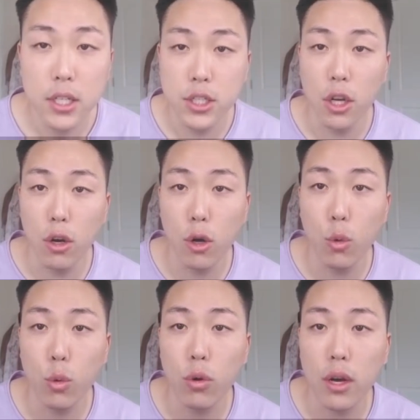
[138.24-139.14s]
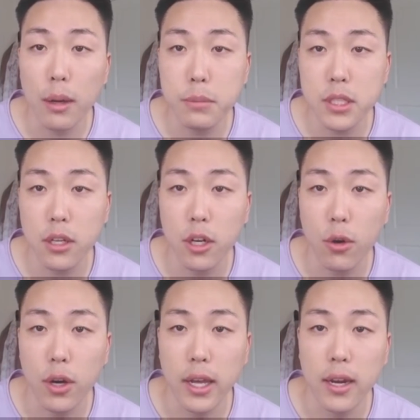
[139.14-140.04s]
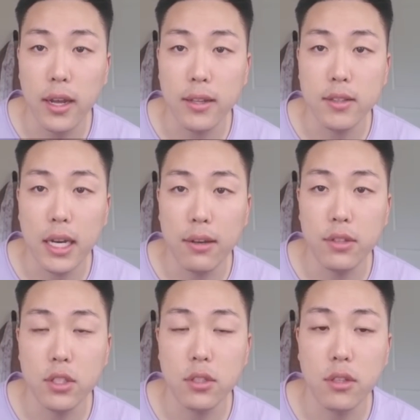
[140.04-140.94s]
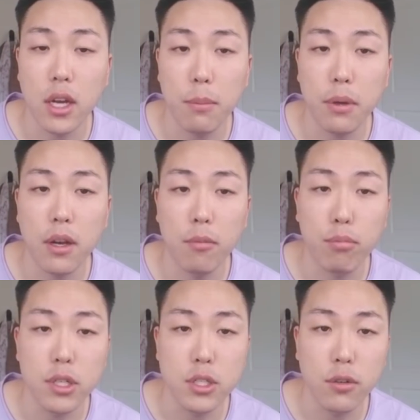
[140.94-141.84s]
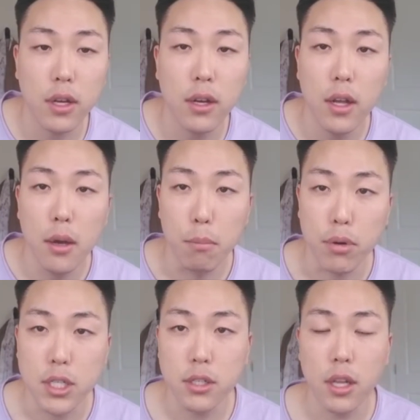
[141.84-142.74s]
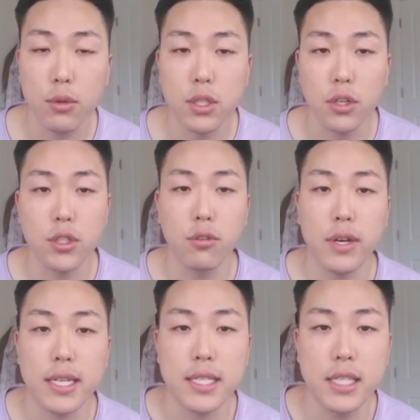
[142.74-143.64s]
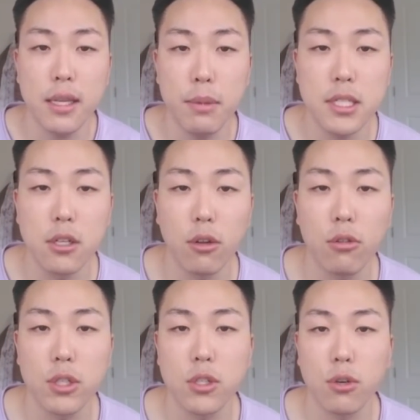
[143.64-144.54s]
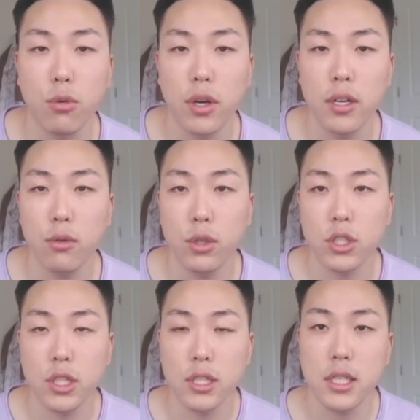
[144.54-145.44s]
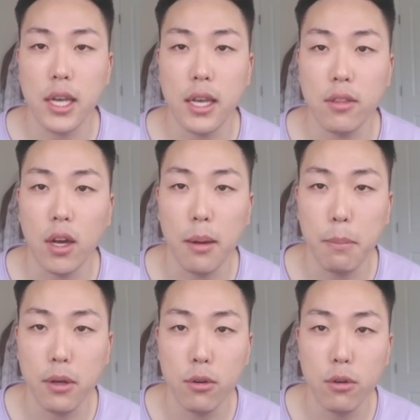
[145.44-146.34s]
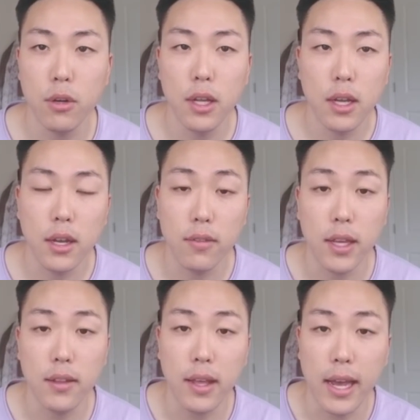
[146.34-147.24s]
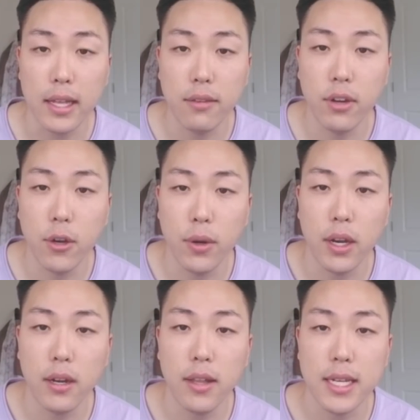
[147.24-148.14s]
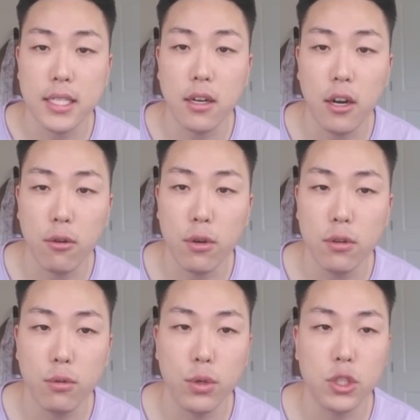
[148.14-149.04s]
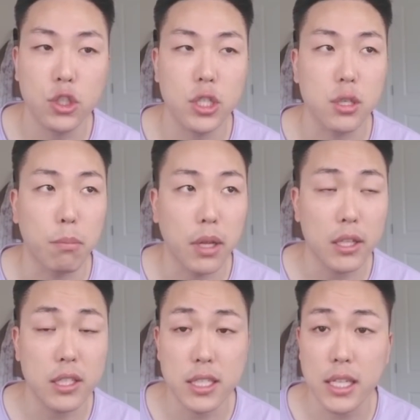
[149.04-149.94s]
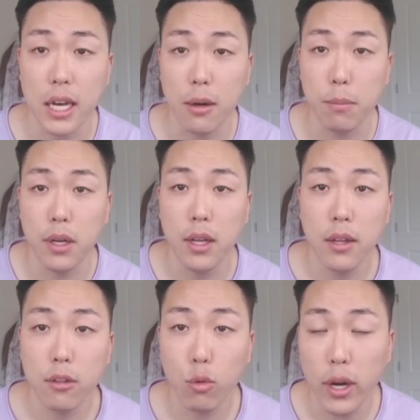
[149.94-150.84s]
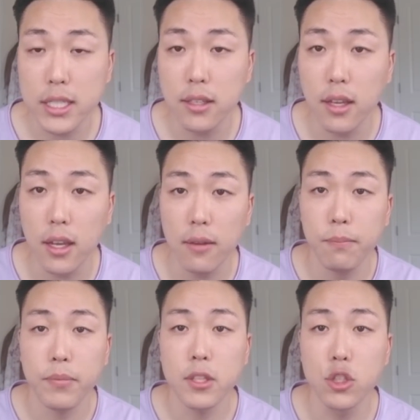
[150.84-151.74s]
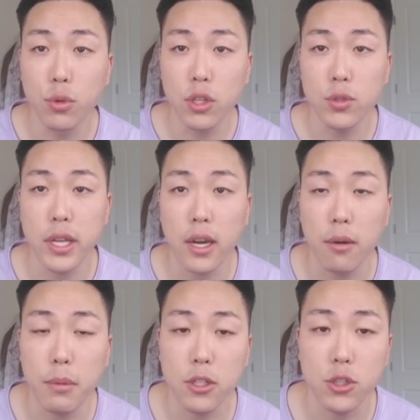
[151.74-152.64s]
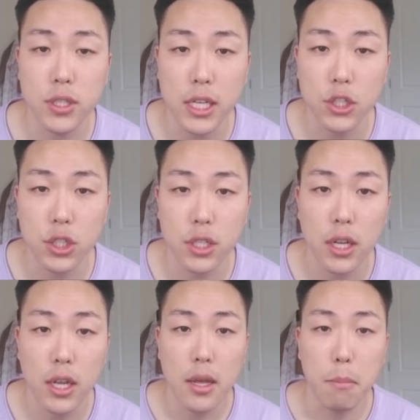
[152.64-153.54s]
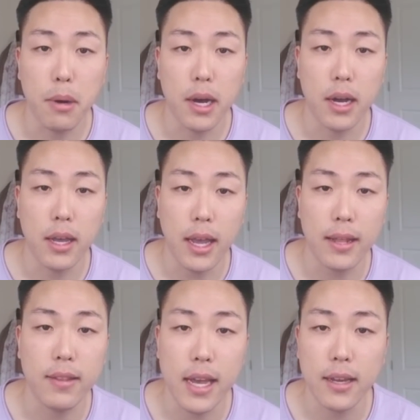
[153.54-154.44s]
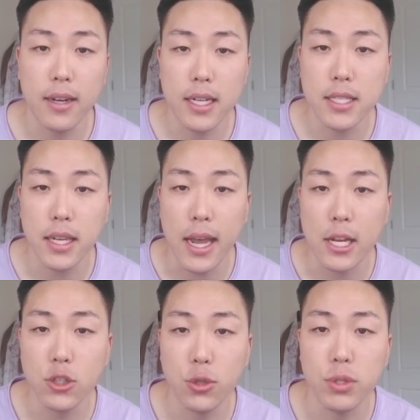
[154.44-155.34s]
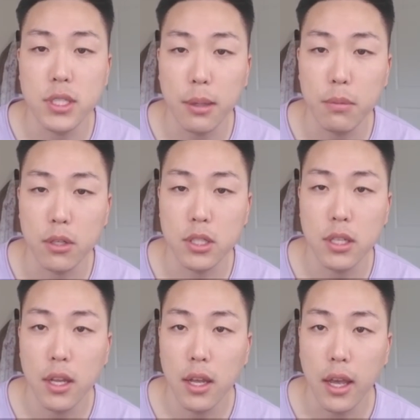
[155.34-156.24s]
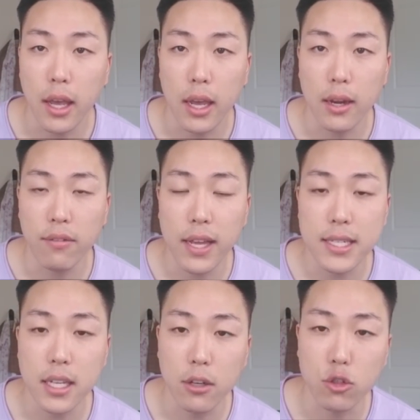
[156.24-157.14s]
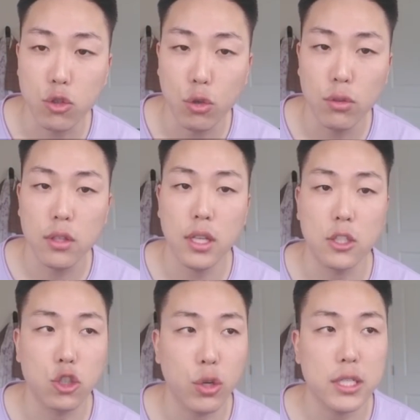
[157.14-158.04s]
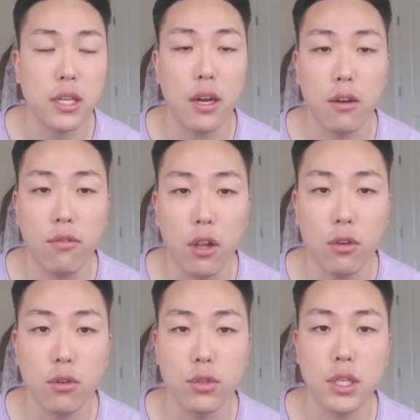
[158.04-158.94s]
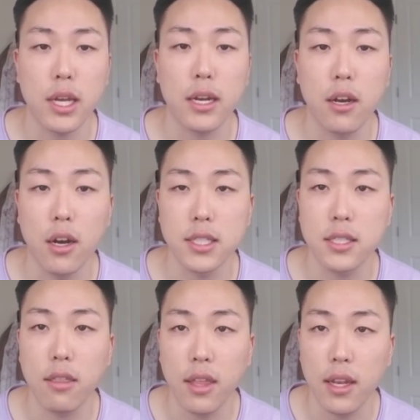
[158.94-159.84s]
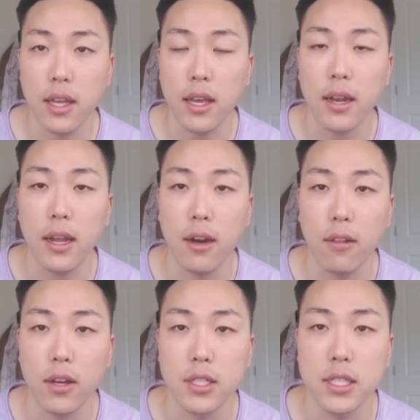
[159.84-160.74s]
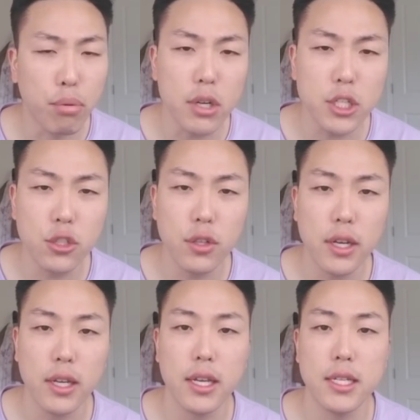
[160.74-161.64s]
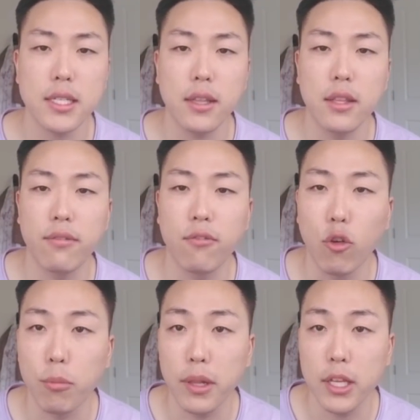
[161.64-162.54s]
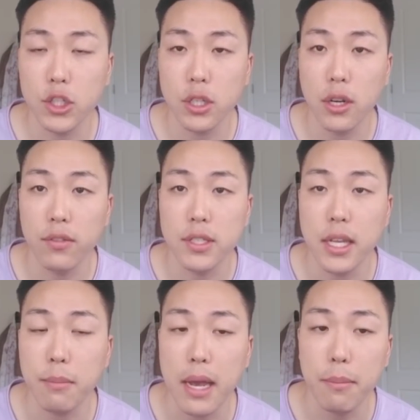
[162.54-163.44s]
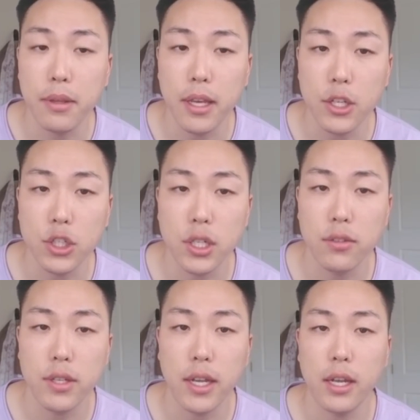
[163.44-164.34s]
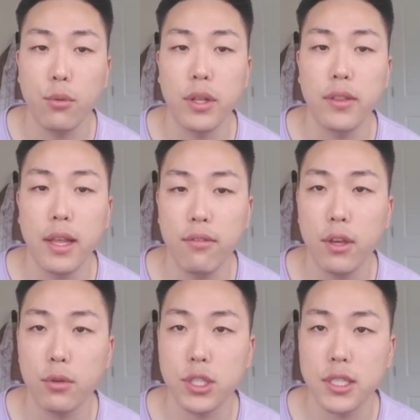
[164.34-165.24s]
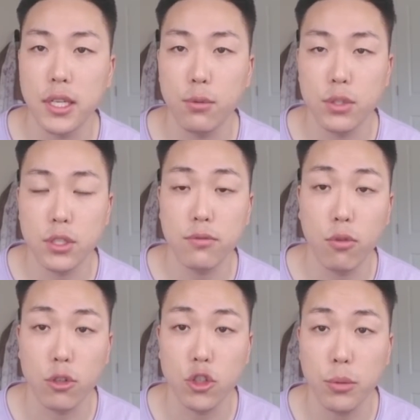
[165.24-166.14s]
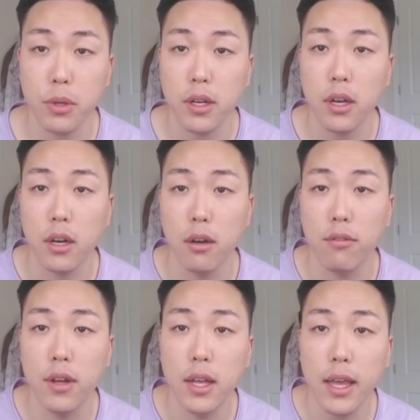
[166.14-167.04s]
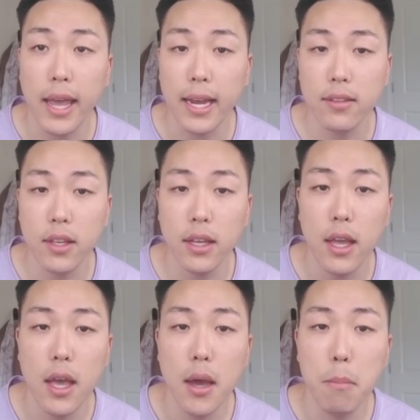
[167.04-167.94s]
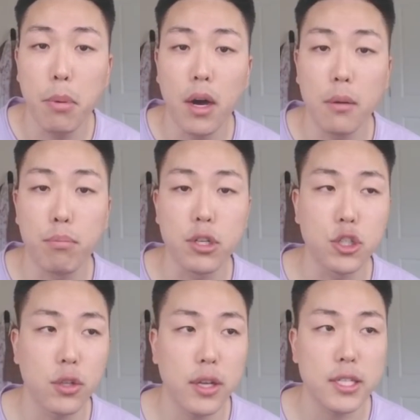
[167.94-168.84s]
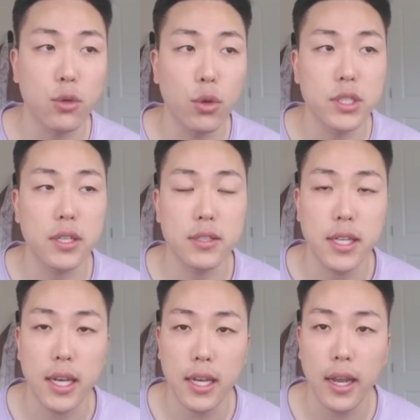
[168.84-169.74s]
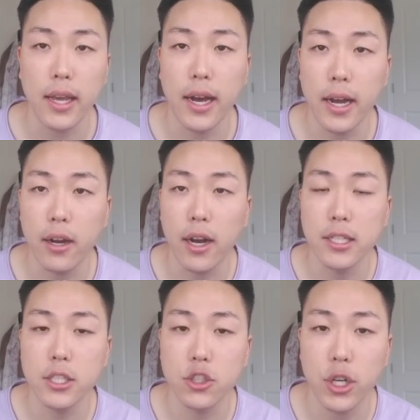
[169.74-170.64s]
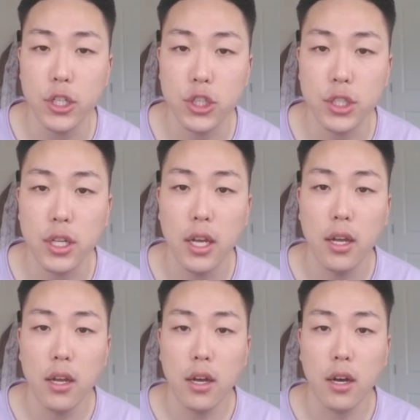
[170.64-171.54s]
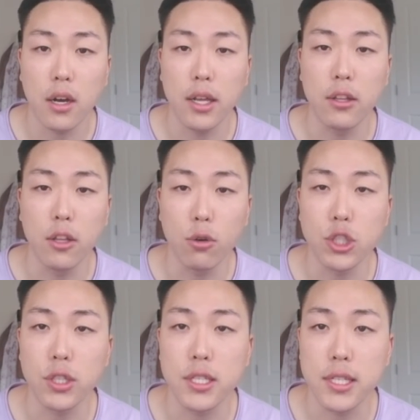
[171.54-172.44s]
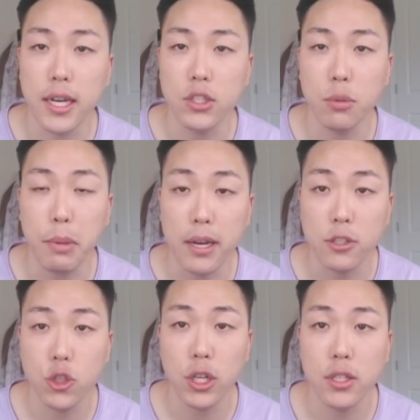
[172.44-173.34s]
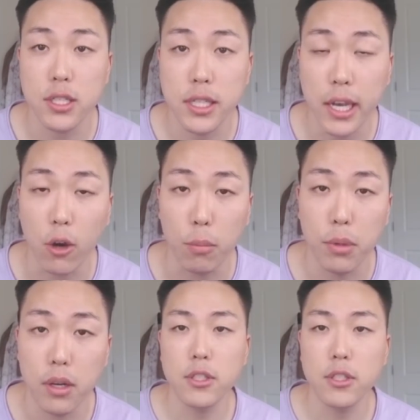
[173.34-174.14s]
So I'm just going to go ahead and dive into the topic of Breezula. Breezula was also known as CB0301, which is a topical containing the active ingredient clascoterone, which is applied to the scalp twice a day to reduce hair miniaturization by antagonizing androgen receptors. And if that is not controlled, it shrinks the hair follicles and causes thinning and hair loss. Breezula is a different formulation of the same application containing Winlevi, which I said was for treatment of acne. But Breezula is going to contain a higher concentration in the lotion designed to penetrate the scalp.